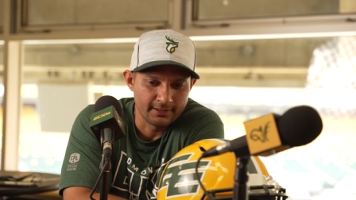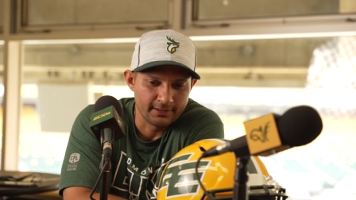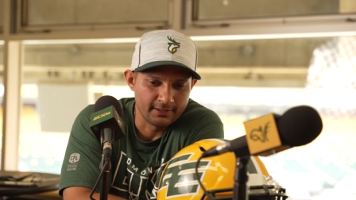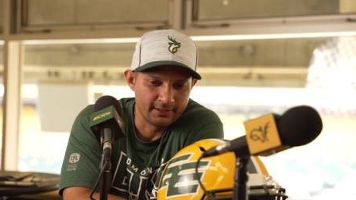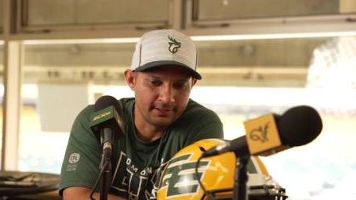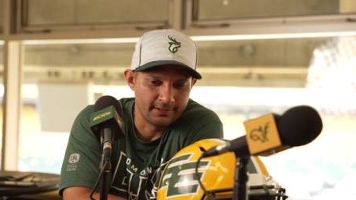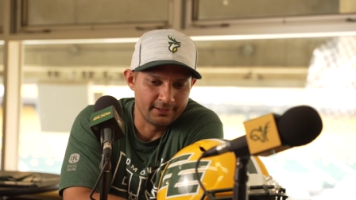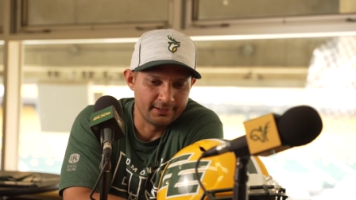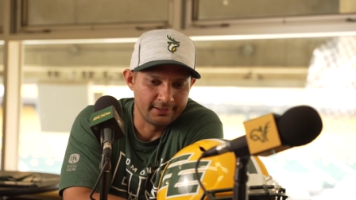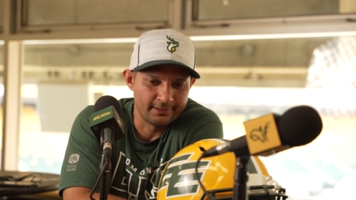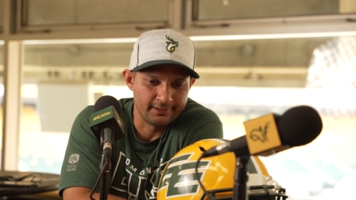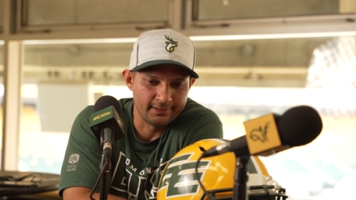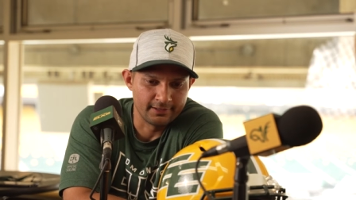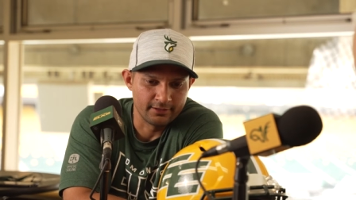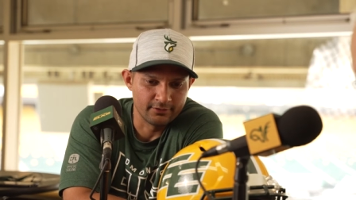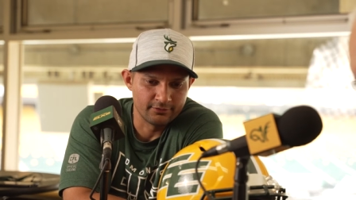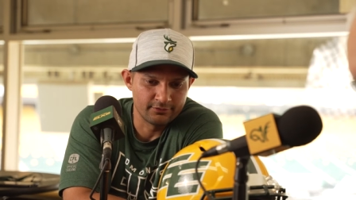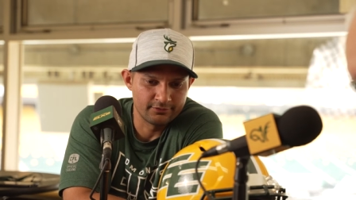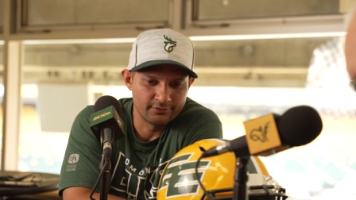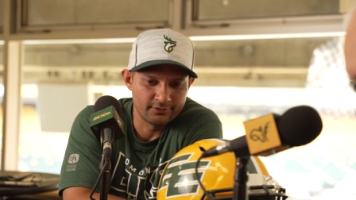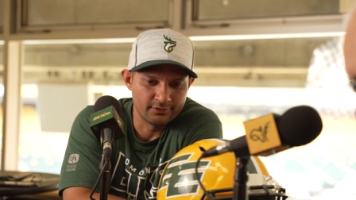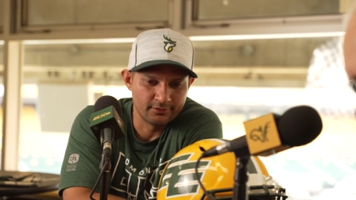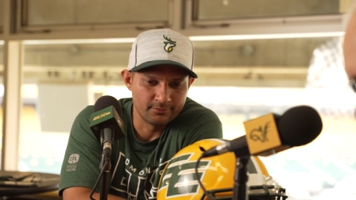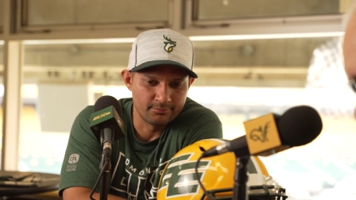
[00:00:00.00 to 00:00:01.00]
And I
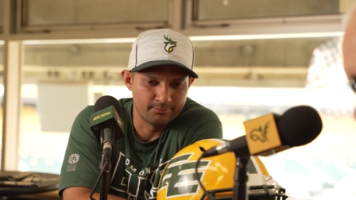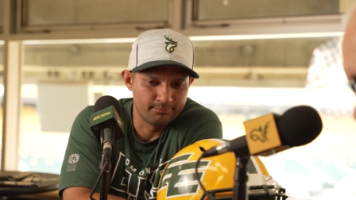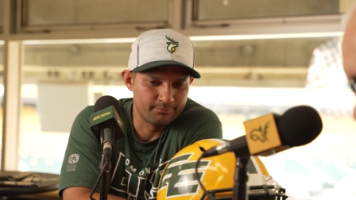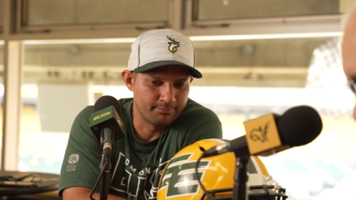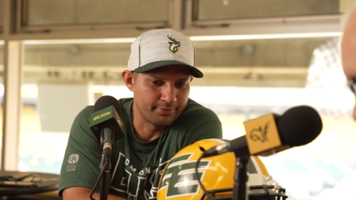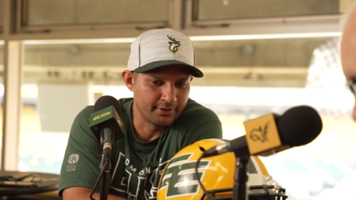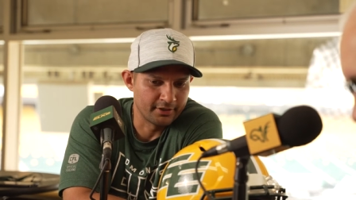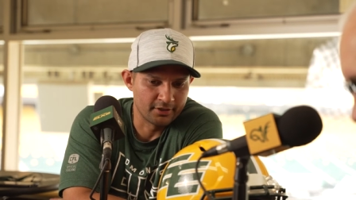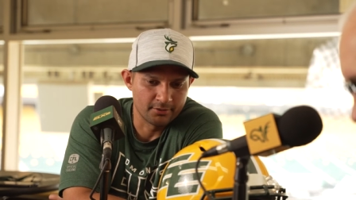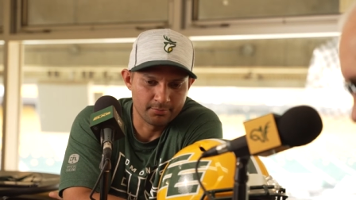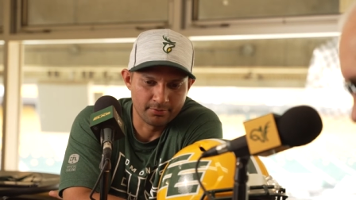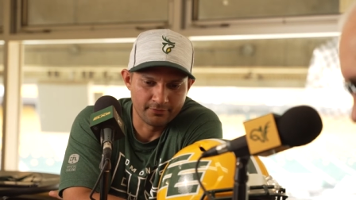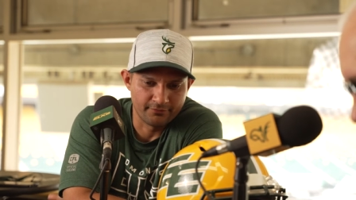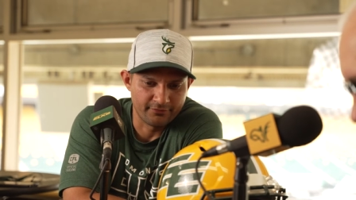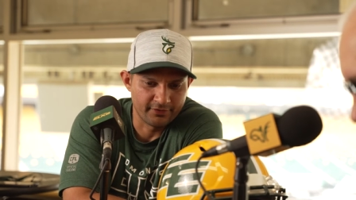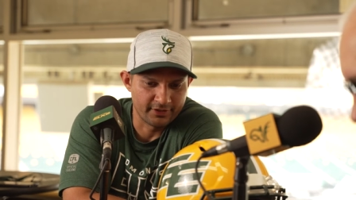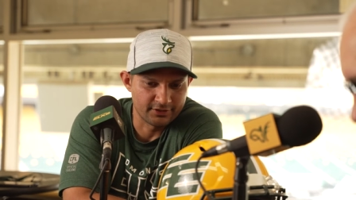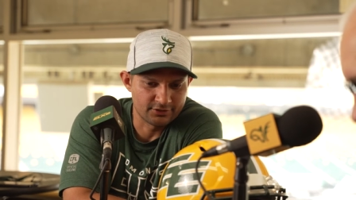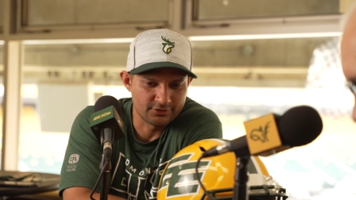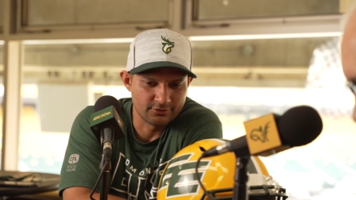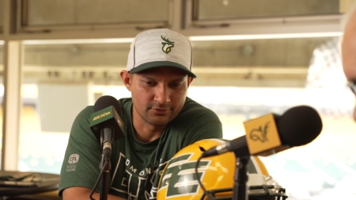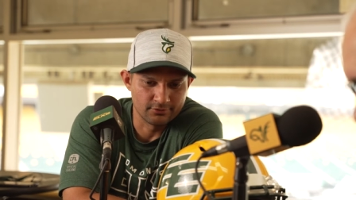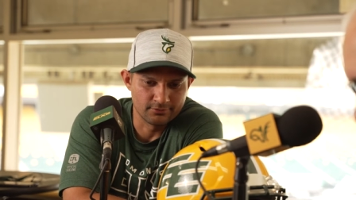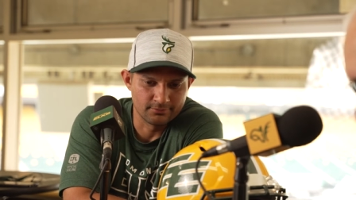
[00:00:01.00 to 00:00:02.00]
was a
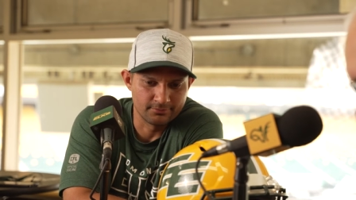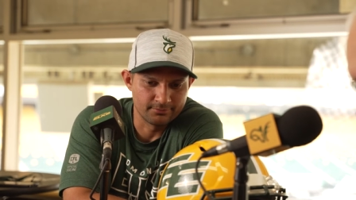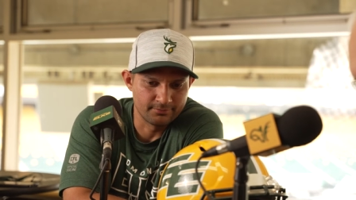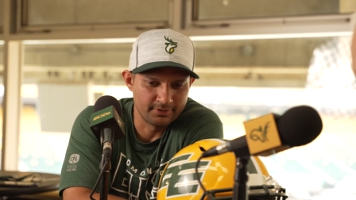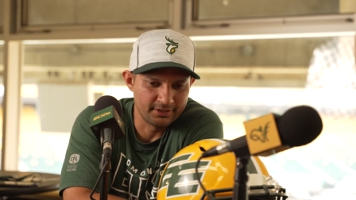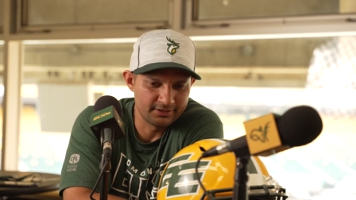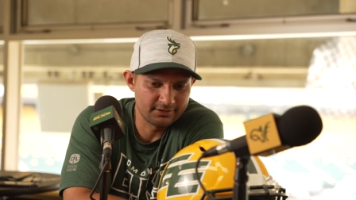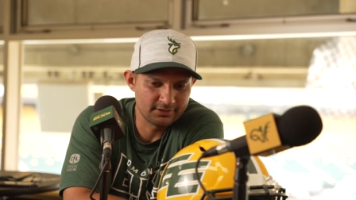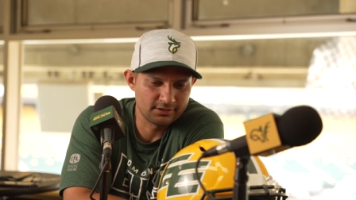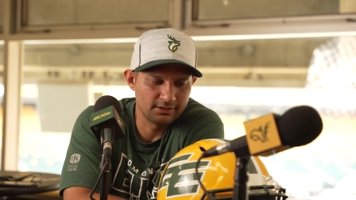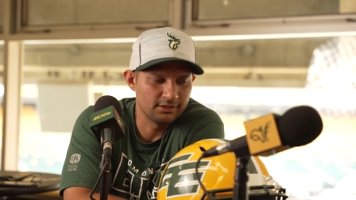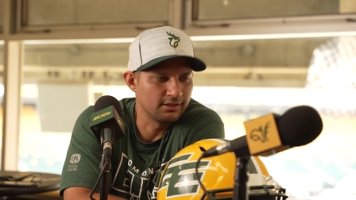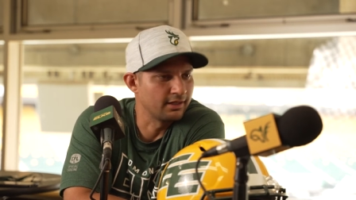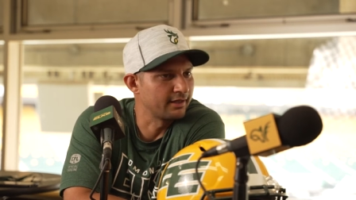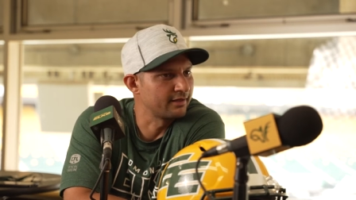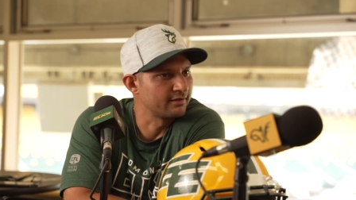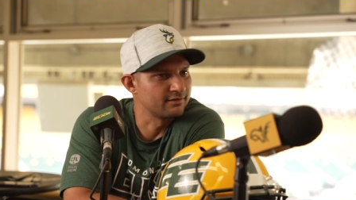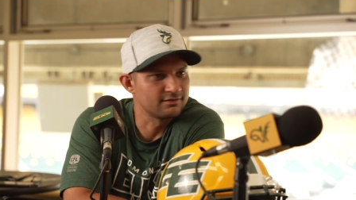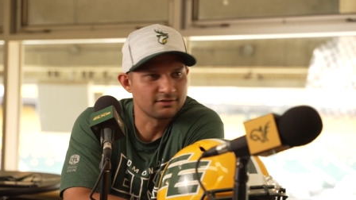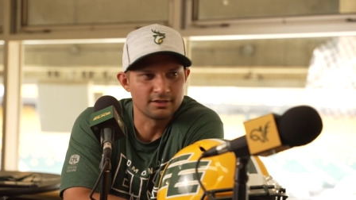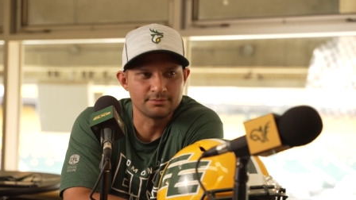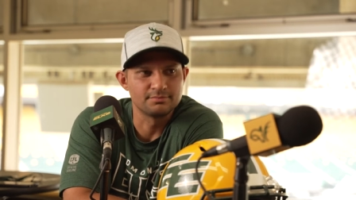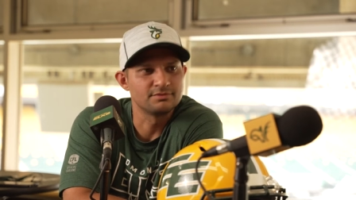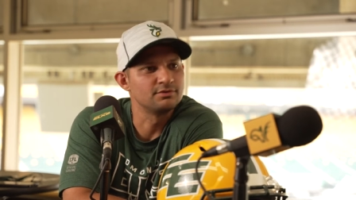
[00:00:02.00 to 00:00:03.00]
paraprofessional, basically like
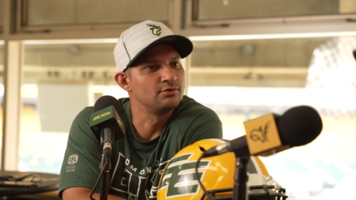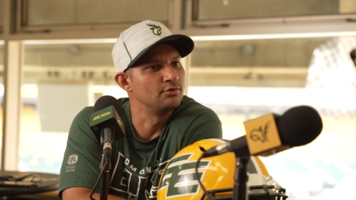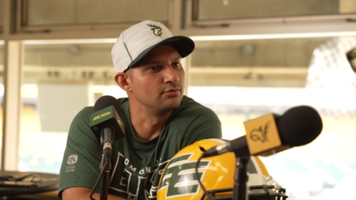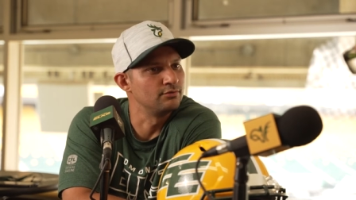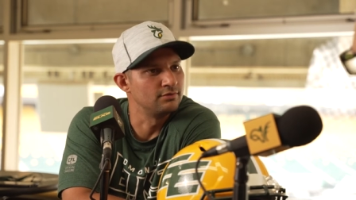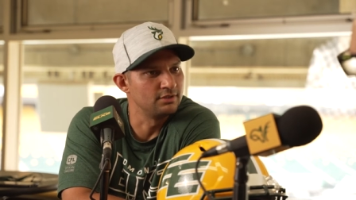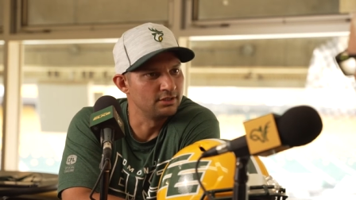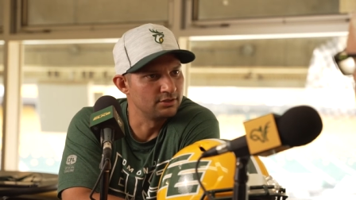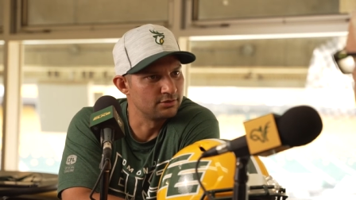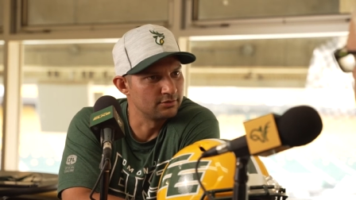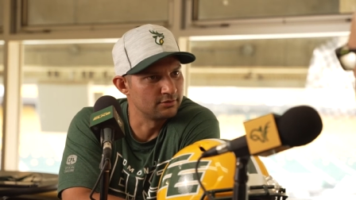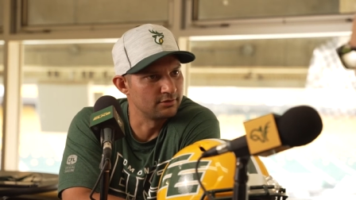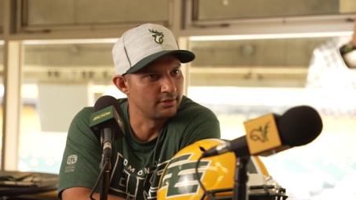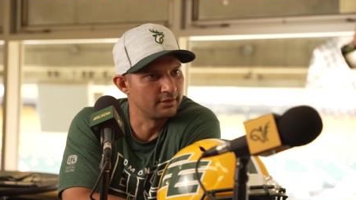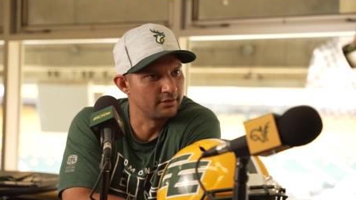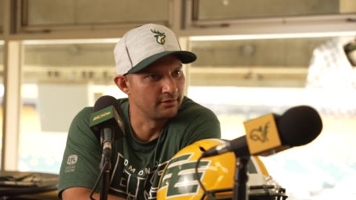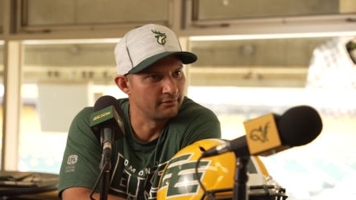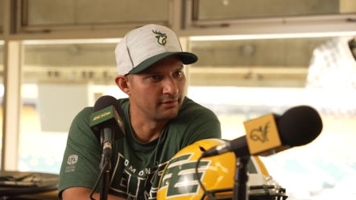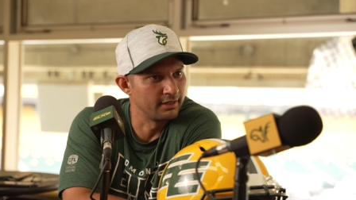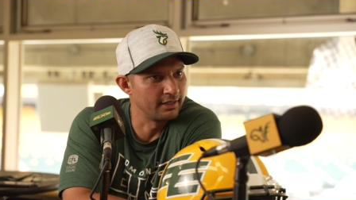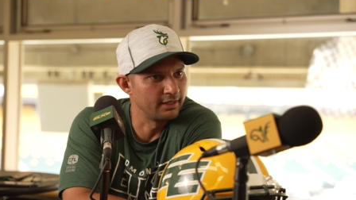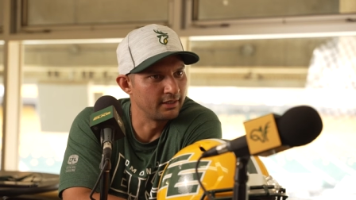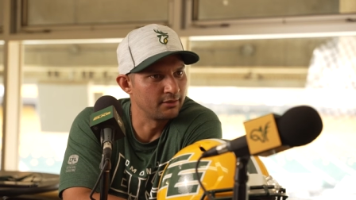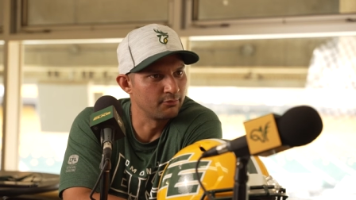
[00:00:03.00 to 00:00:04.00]
a substitute teacher there,
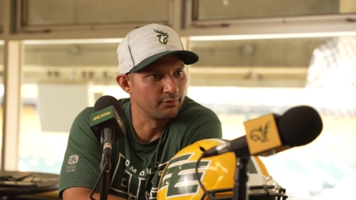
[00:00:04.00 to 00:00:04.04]
right?